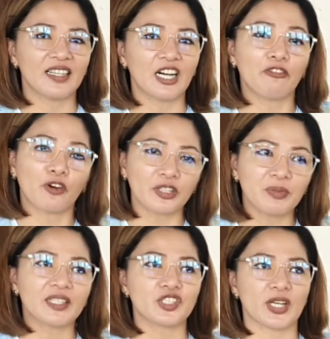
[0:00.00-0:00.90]

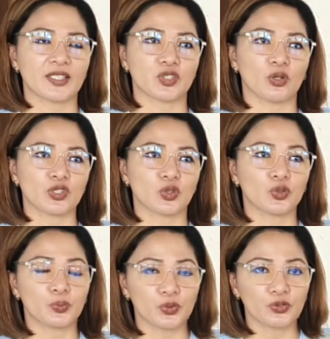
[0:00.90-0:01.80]
Afford me the chance
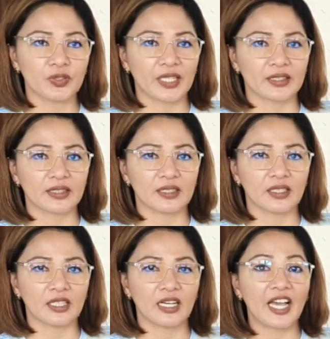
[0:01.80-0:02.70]
also to prove that
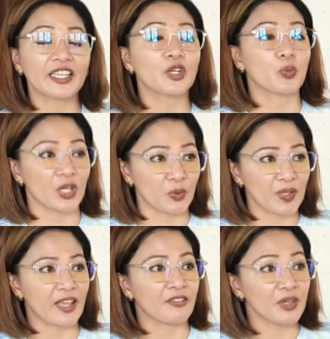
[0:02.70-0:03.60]
I can
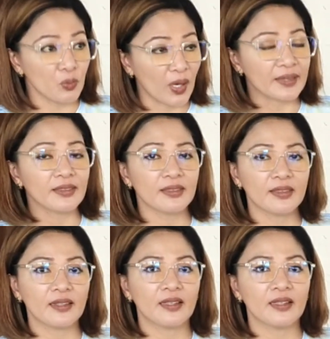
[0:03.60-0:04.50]
work with everyone,
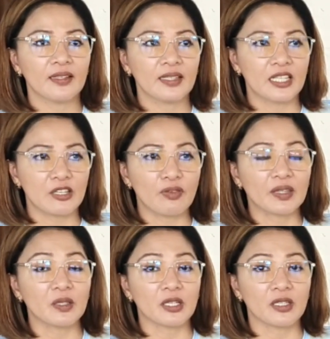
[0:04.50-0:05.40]

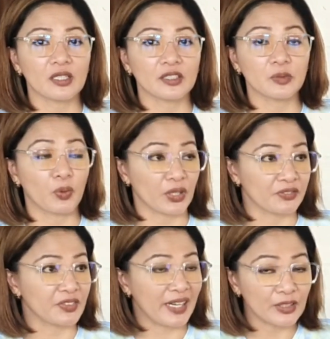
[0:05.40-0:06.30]
even the
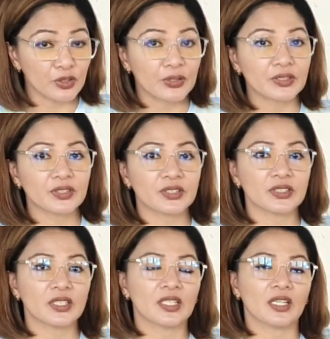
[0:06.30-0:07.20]
board of directors.